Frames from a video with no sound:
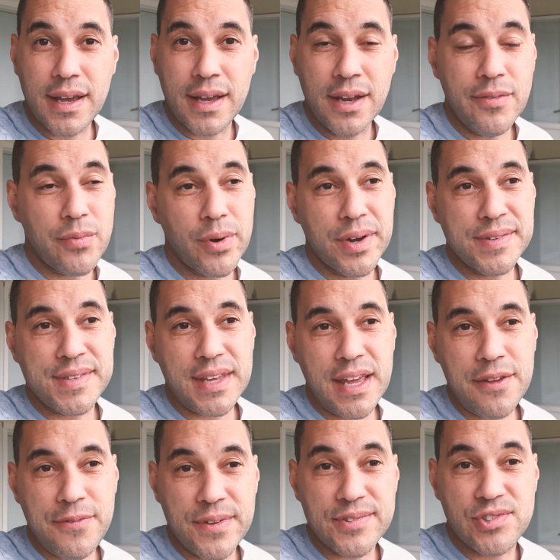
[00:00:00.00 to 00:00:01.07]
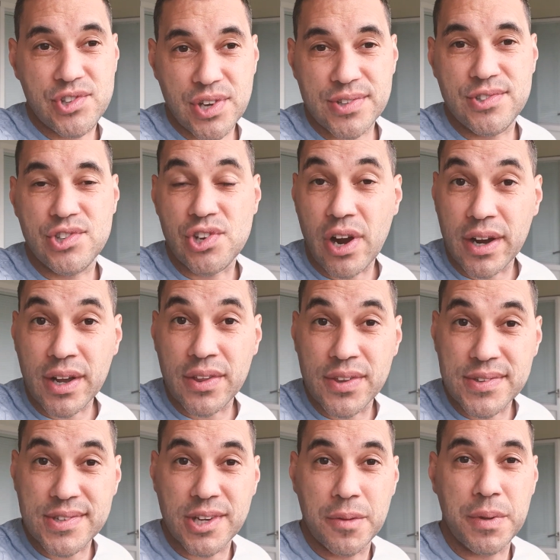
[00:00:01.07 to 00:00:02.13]
In other words, if it's just junk
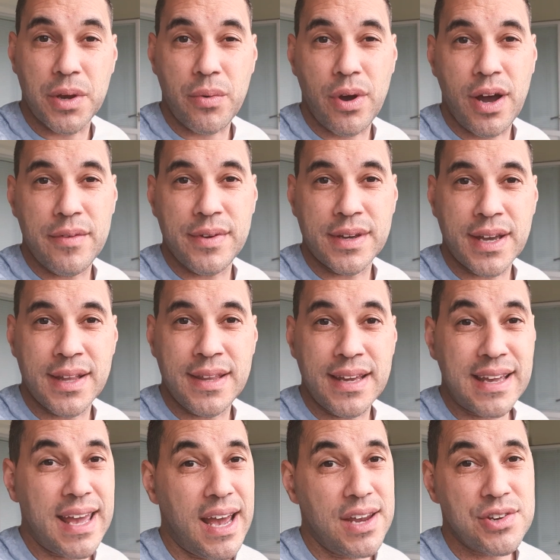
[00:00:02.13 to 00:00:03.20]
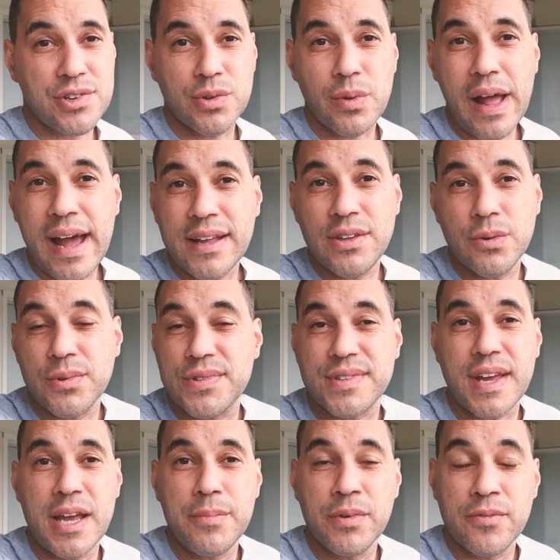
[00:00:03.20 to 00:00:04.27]
that's going to be arriving and the occasional annual
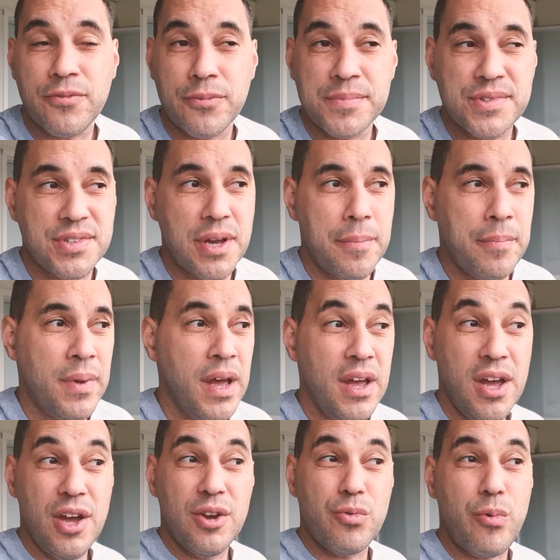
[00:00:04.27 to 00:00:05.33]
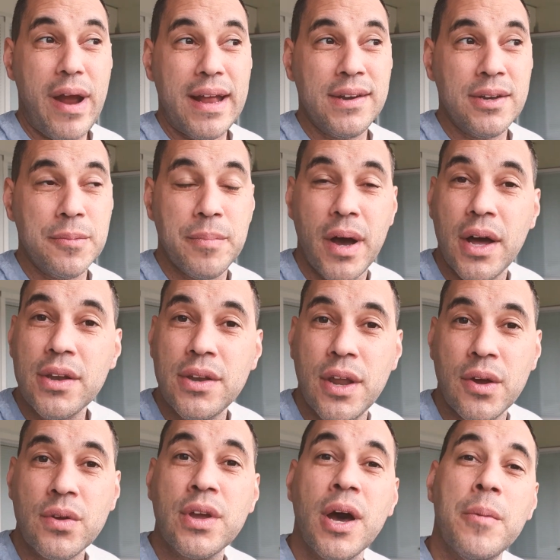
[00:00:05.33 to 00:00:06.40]
statement from some random
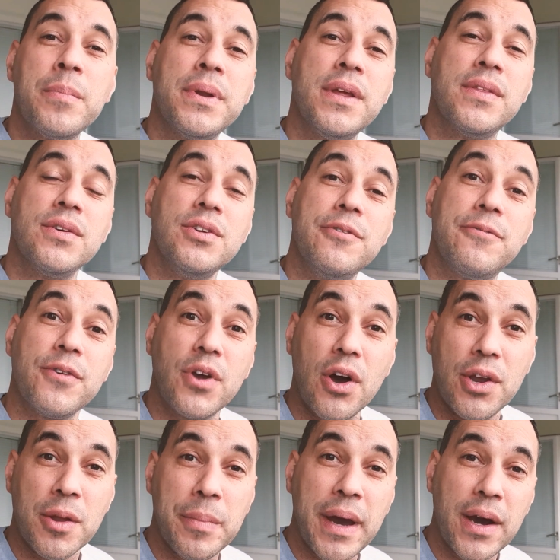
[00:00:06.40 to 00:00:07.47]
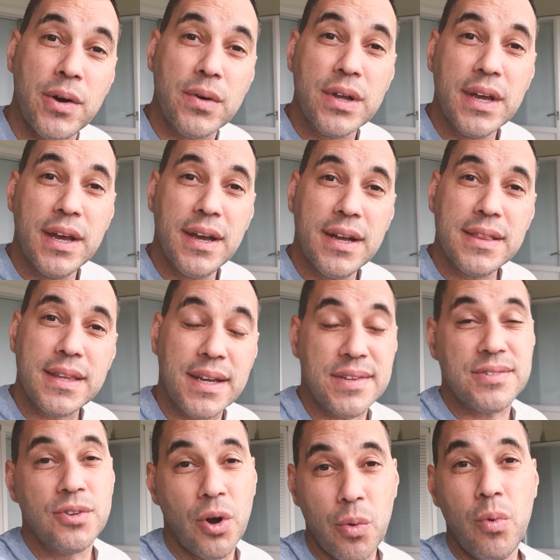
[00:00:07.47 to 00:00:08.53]
unknown company that you've forgotten about, then
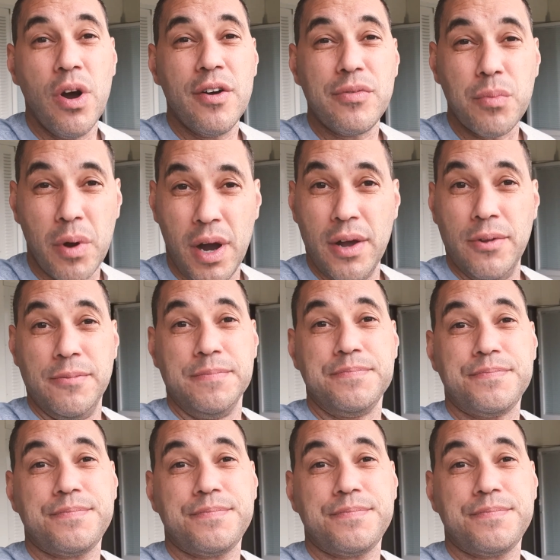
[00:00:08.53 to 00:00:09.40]
it's not worthwhile.